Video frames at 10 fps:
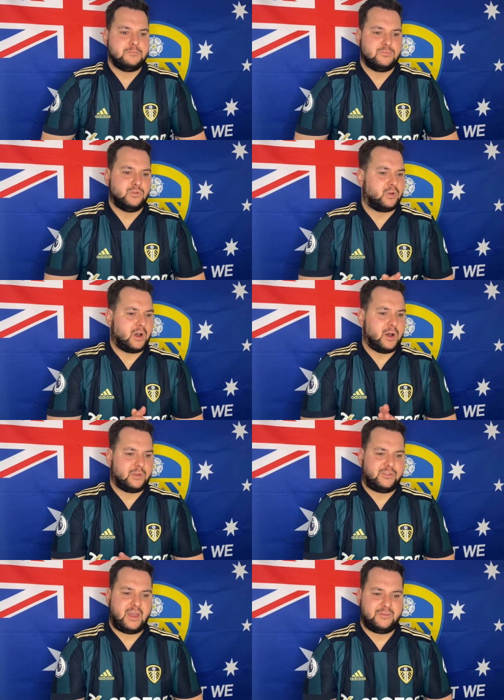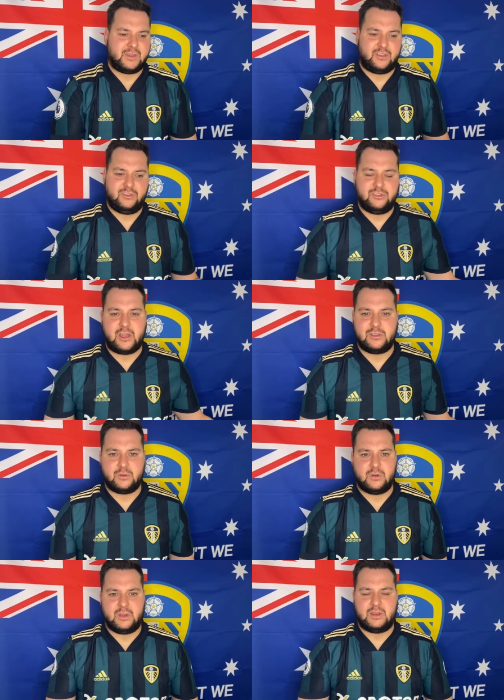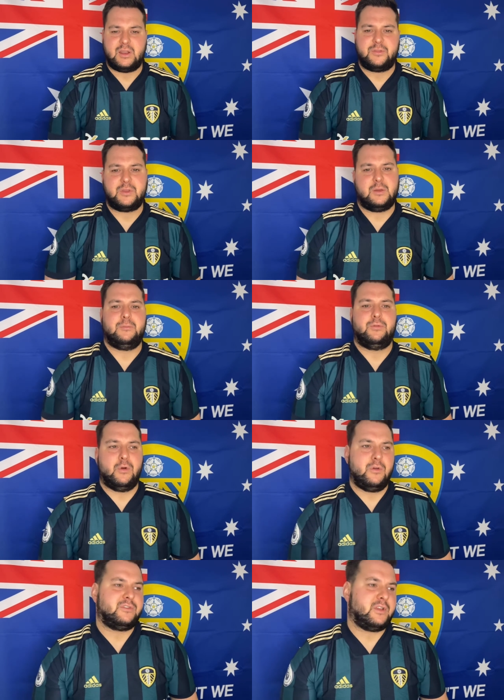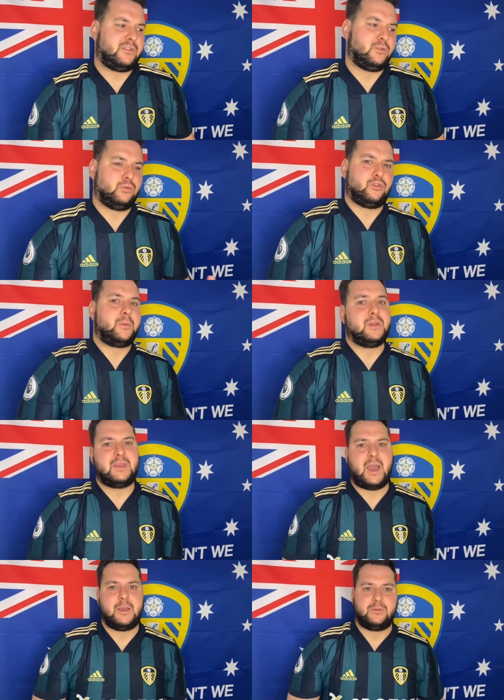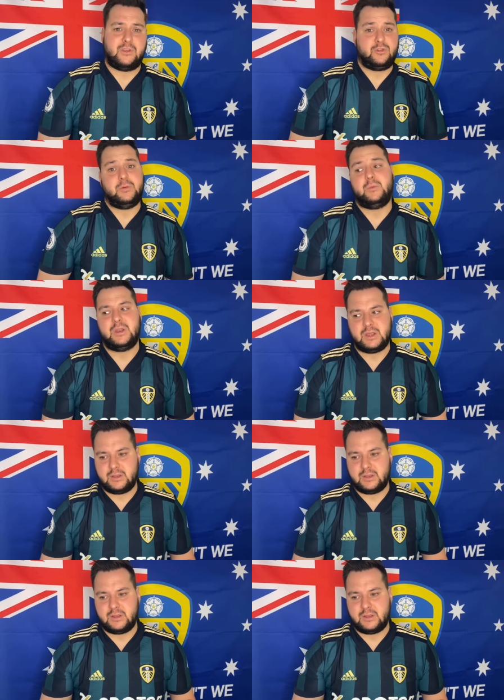Look, I would say if it gets to January and nothing improves and they're still dropping games that they should be winning,